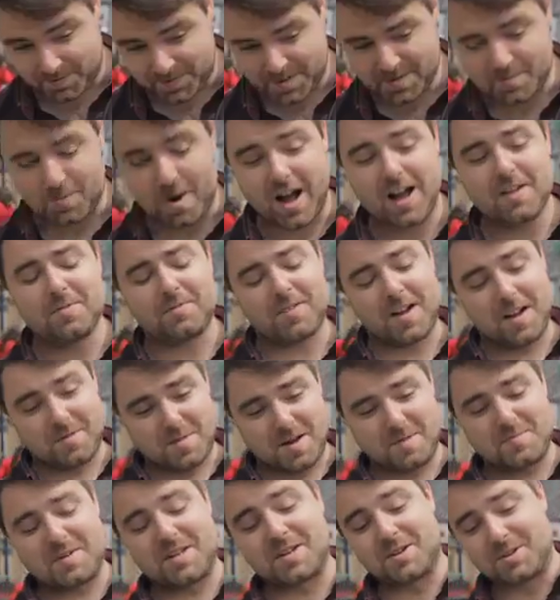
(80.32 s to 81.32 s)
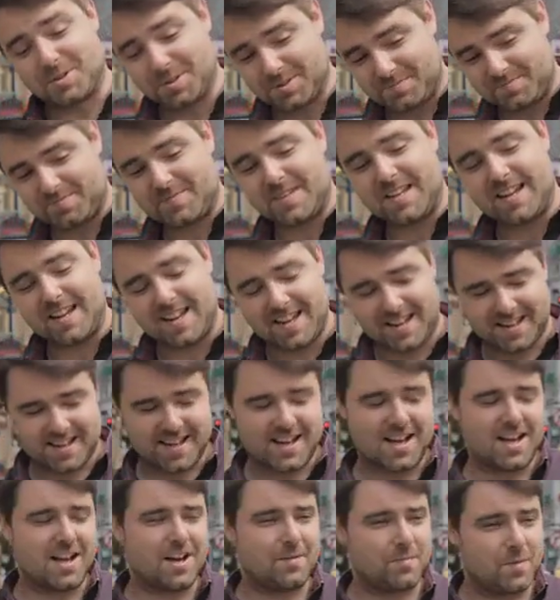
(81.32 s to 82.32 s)
Free Wi Fi might be cool, yeah.
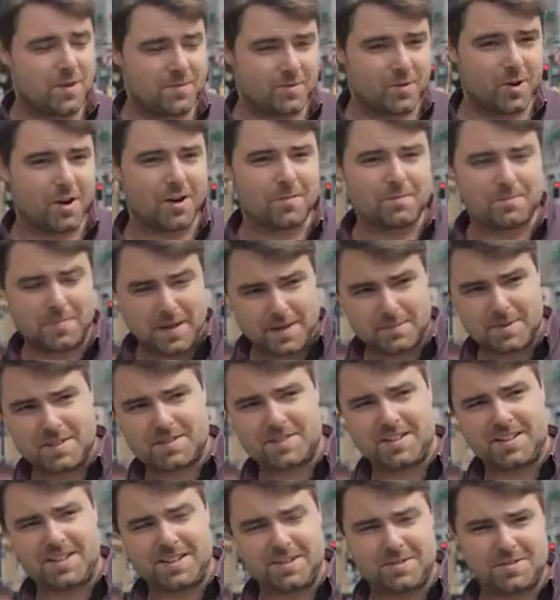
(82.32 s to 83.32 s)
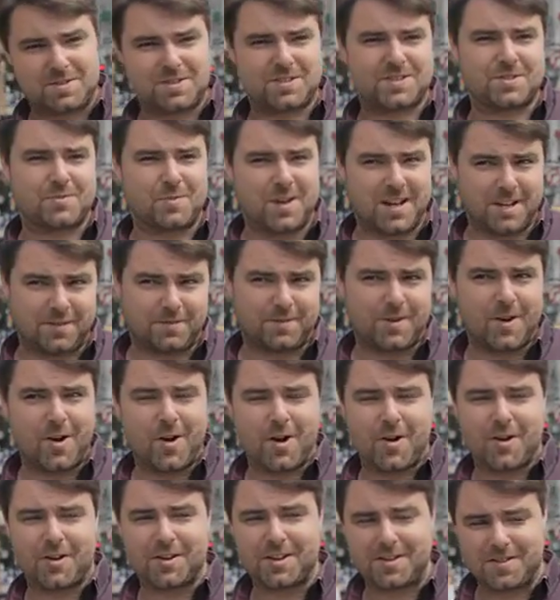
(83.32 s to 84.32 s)
Um, we've got BBC News 24
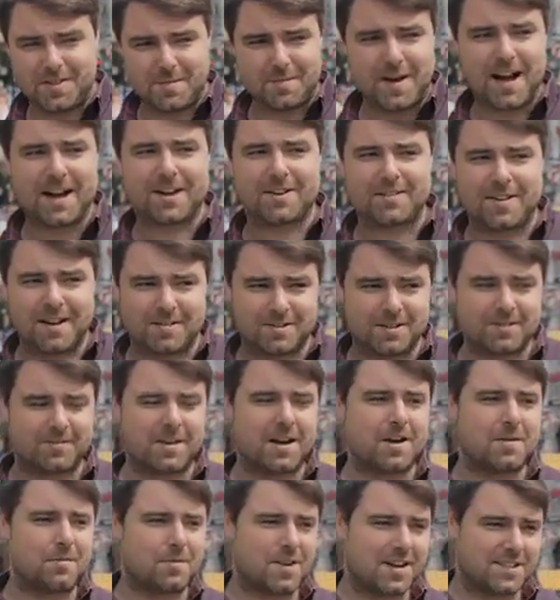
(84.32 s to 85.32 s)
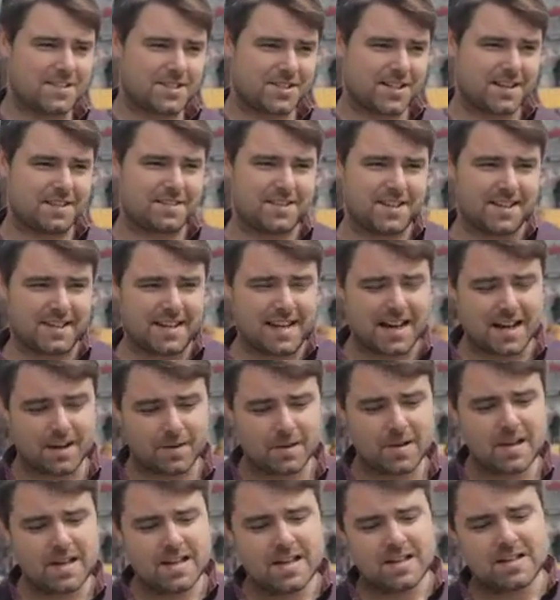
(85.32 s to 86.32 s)
on in the background of our branch, I think,
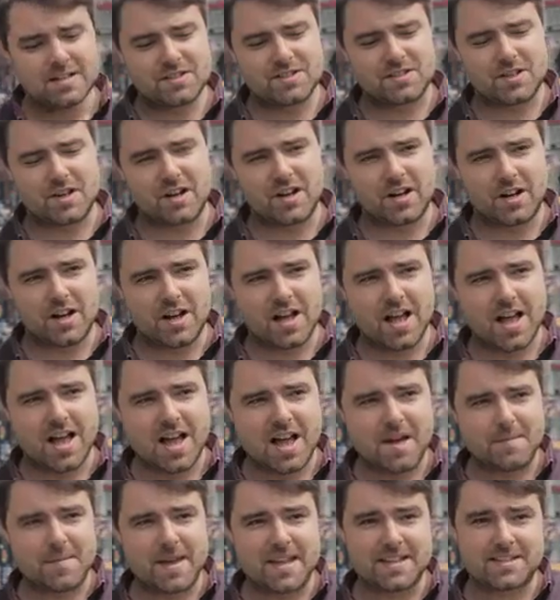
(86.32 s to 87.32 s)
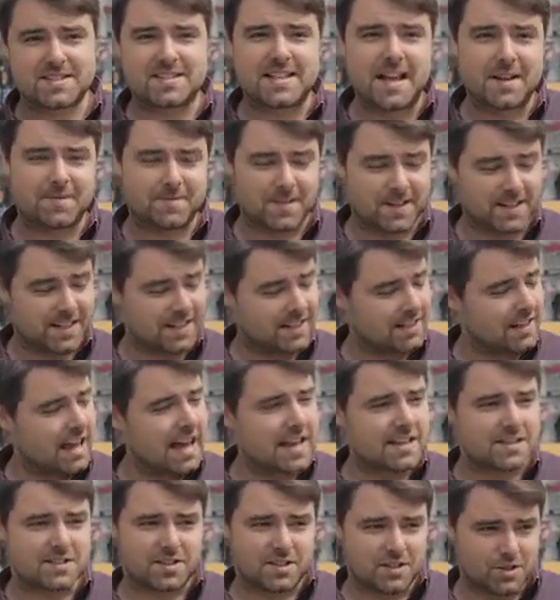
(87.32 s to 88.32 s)
now. So um, it's definitely
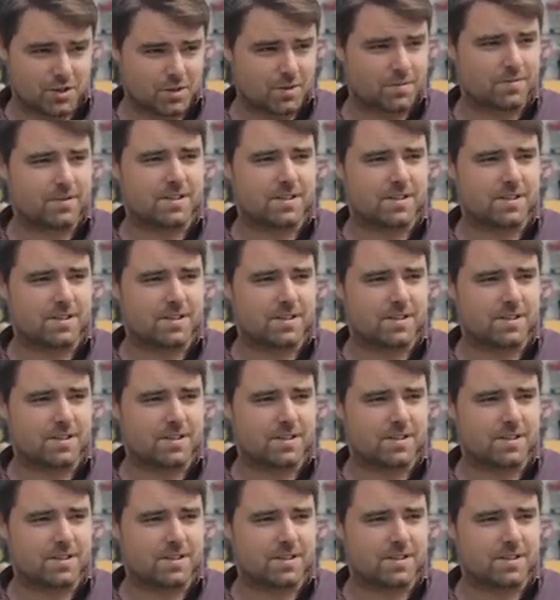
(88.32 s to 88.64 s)
lightened up